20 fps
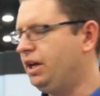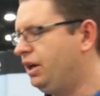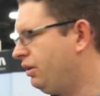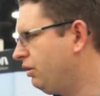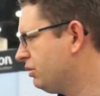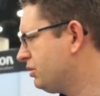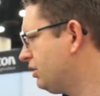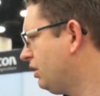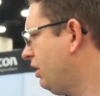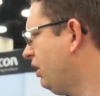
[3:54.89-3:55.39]
and
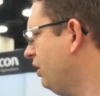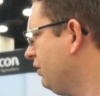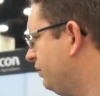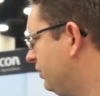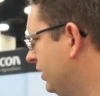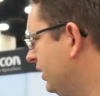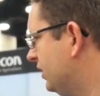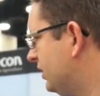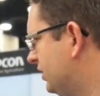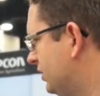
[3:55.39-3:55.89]
also
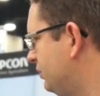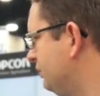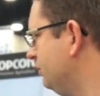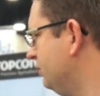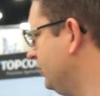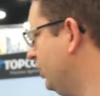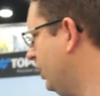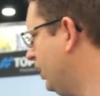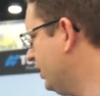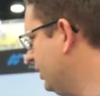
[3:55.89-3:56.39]
hopefully it's,
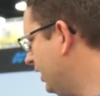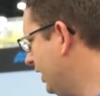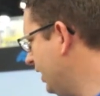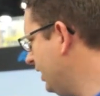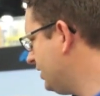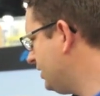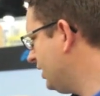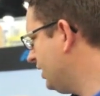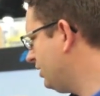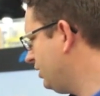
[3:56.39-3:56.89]
you know,
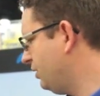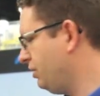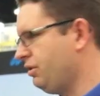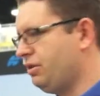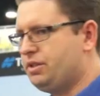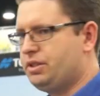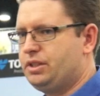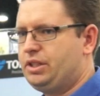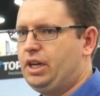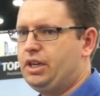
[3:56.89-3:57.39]
easier to
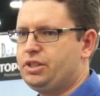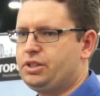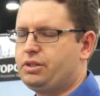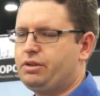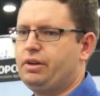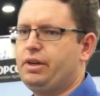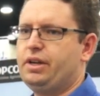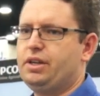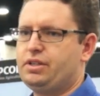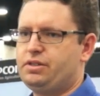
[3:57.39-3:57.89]
use
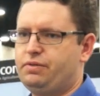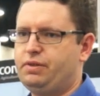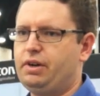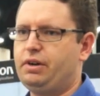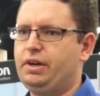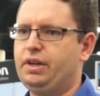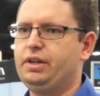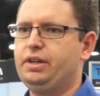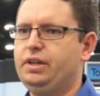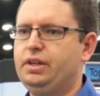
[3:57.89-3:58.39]
touchscreen. It's
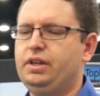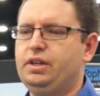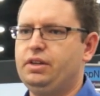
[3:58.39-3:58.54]
very